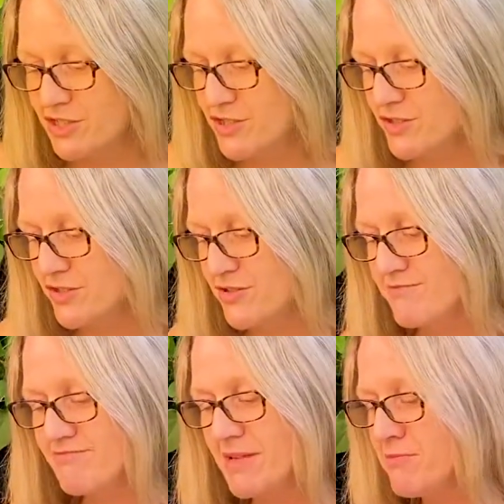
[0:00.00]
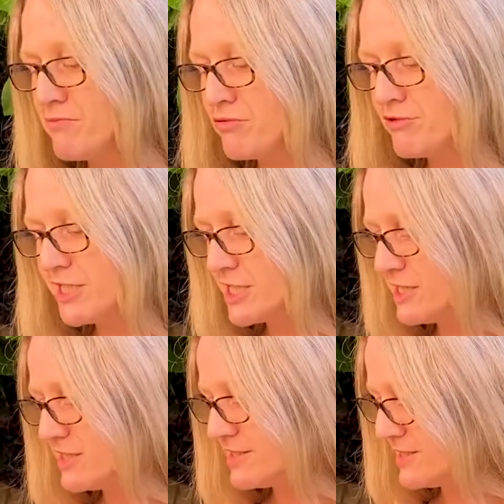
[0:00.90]
do
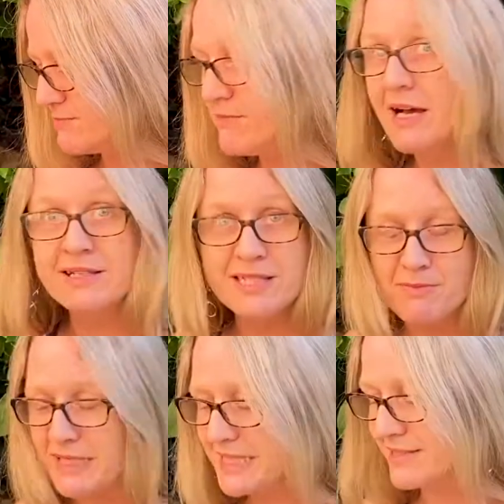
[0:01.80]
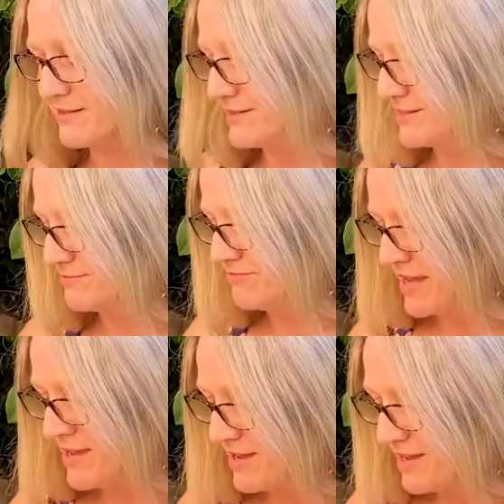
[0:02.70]
impressionist masterpieces.
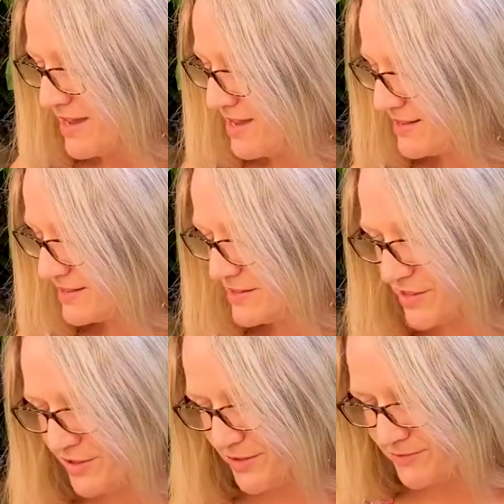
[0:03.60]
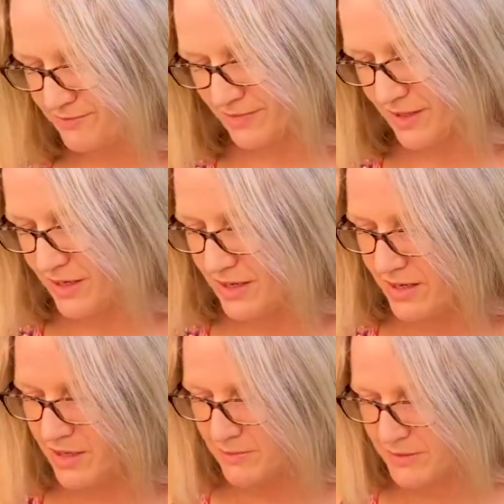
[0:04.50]
So
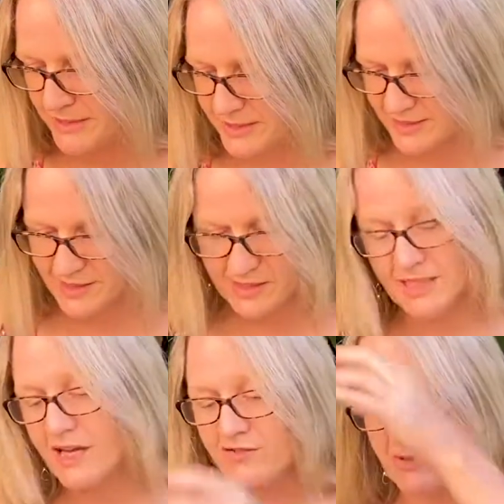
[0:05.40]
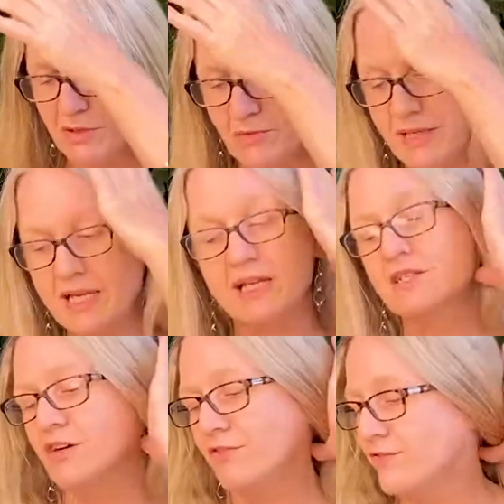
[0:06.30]
I persisted. After my
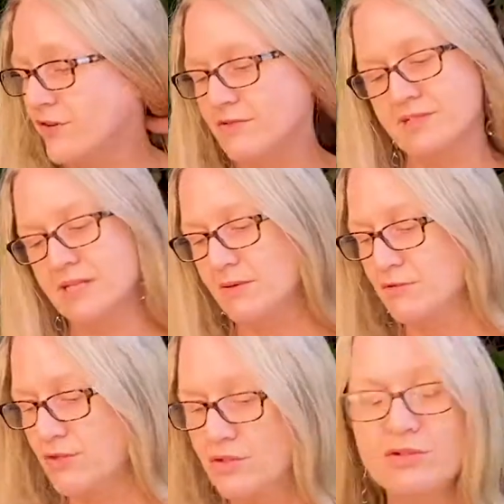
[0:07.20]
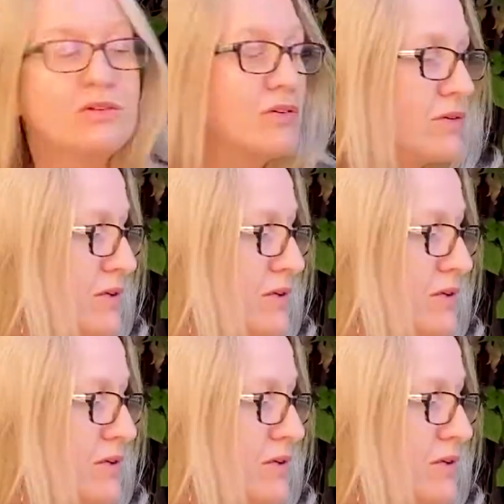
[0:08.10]
weekend off, I was able to